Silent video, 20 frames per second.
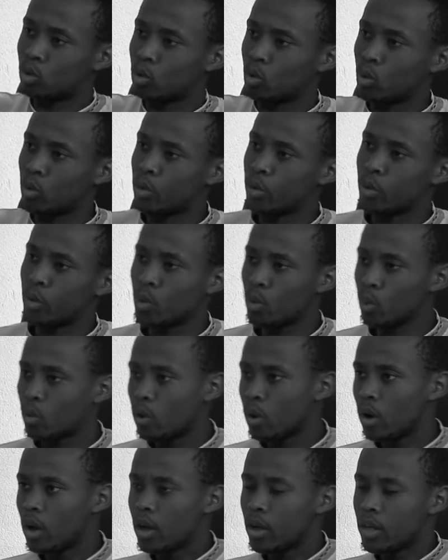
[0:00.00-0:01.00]
to do with
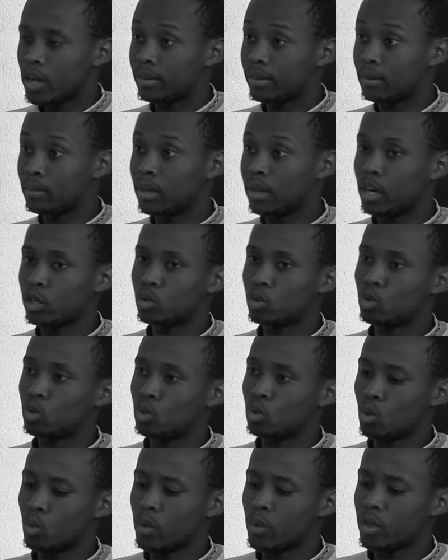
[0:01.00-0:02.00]
you, it's something that has to
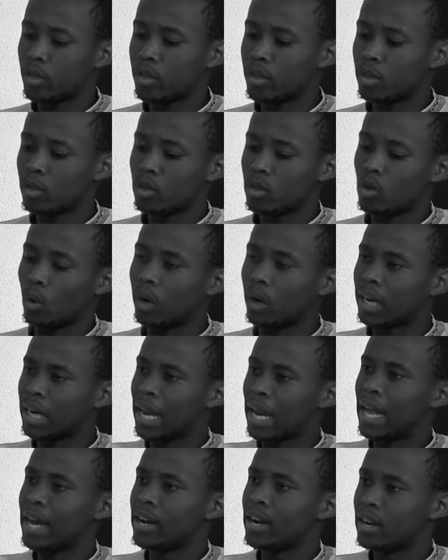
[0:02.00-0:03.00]
do with your
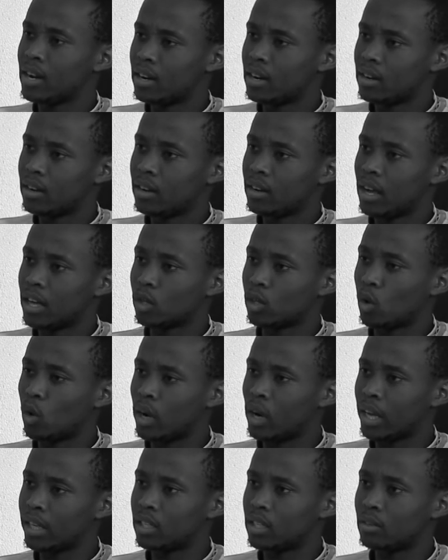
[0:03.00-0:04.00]
clan as
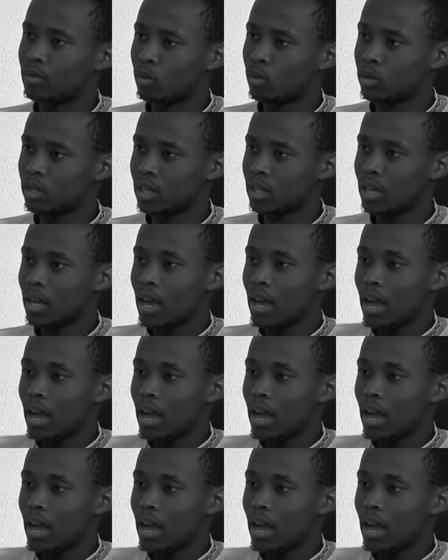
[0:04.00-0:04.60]
collective. This